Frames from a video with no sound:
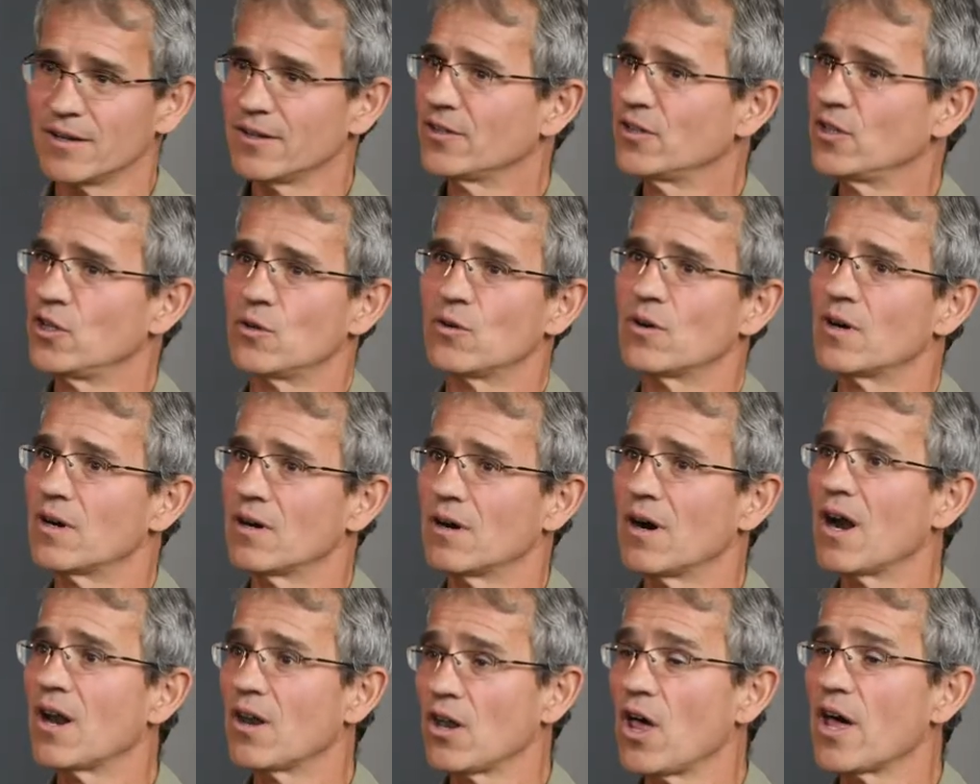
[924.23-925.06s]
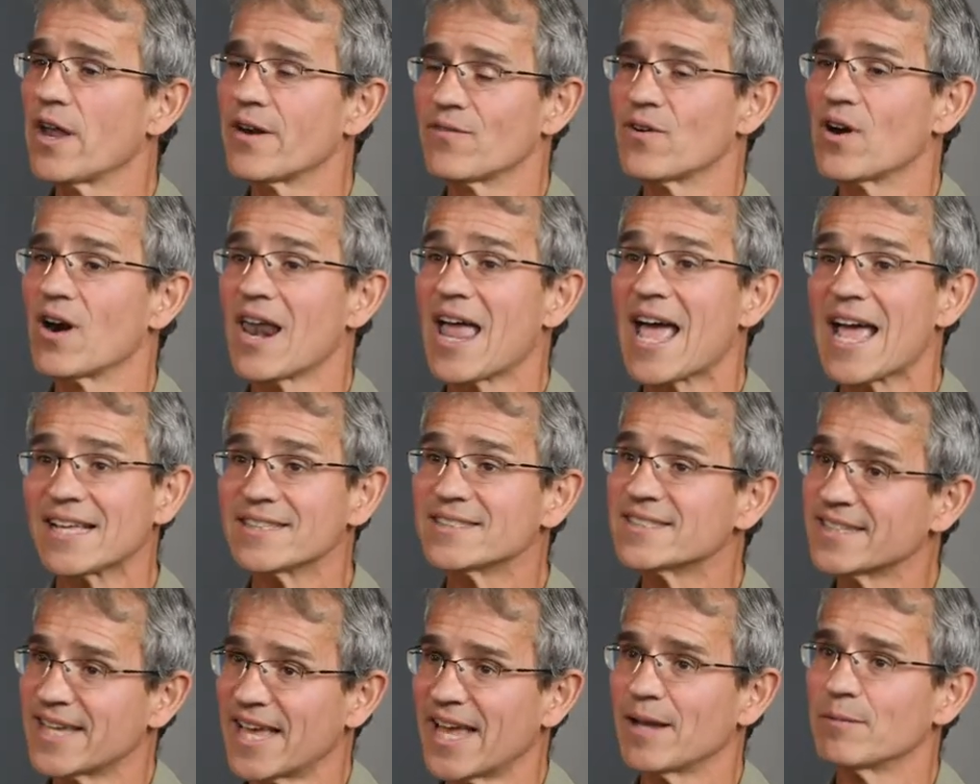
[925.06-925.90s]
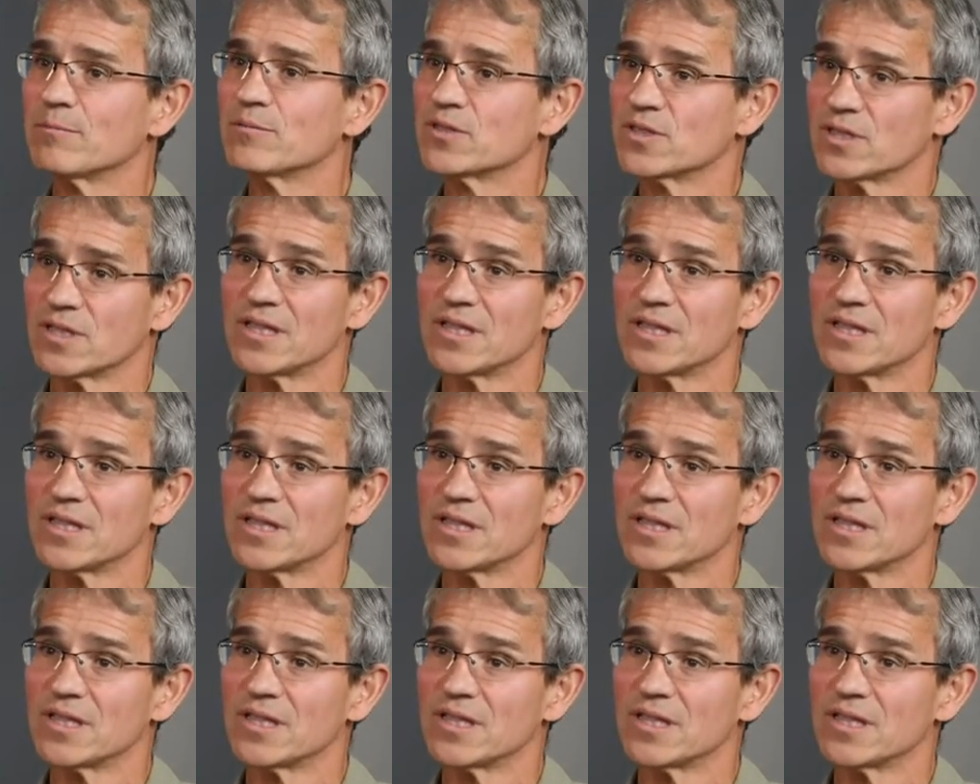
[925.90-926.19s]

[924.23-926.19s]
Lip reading: you know, a lot of our landscapes,